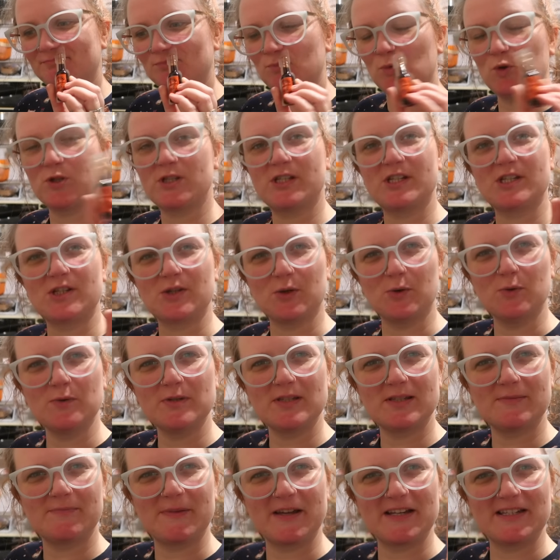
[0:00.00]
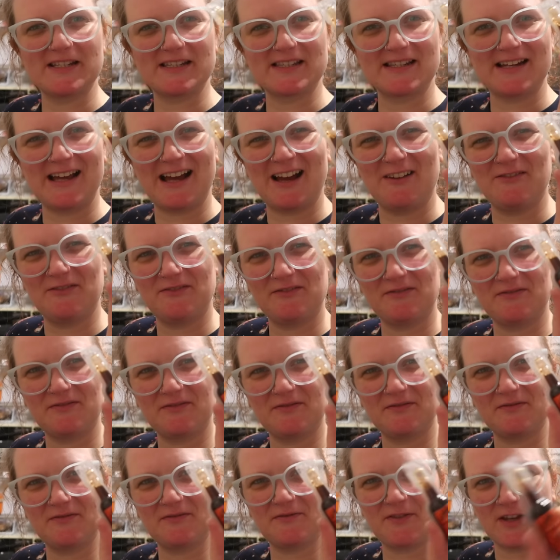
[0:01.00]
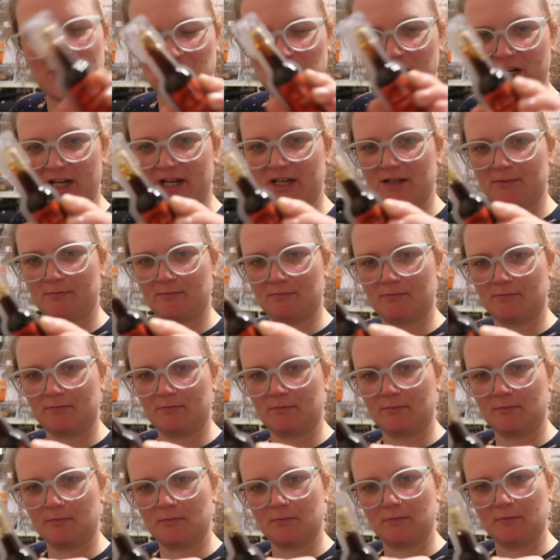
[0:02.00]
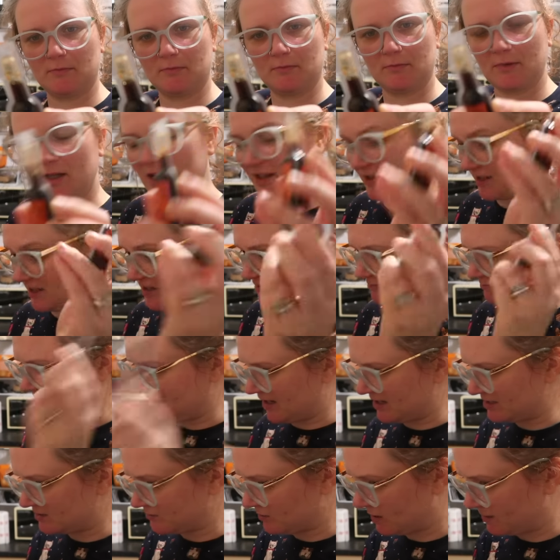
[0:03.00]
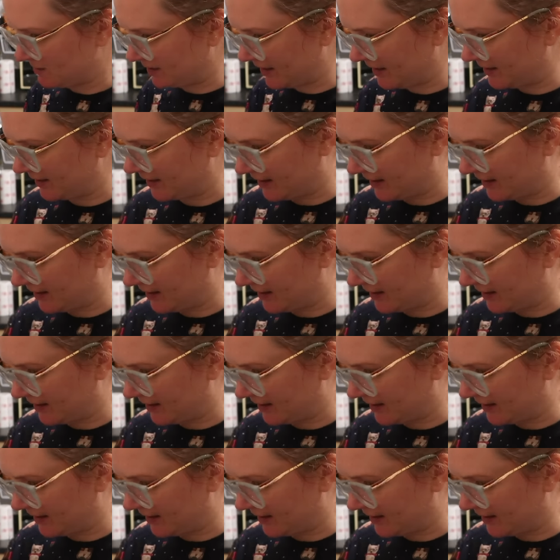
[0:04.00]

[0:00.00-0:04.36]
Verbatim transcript: Worcester sauce, but it doesn't have fish in it. I think that's why we get